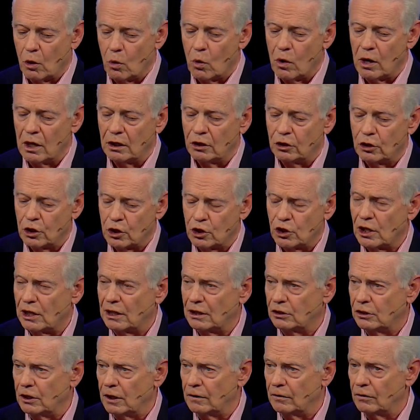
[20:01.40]
a one to
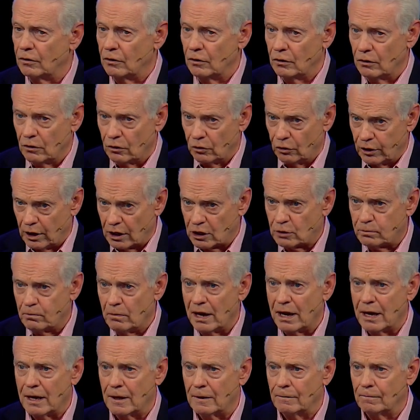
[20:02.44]
Satan, this
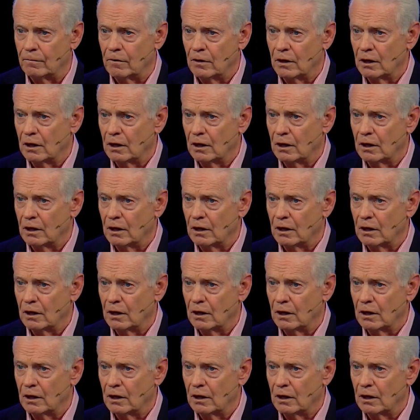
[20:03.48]
man,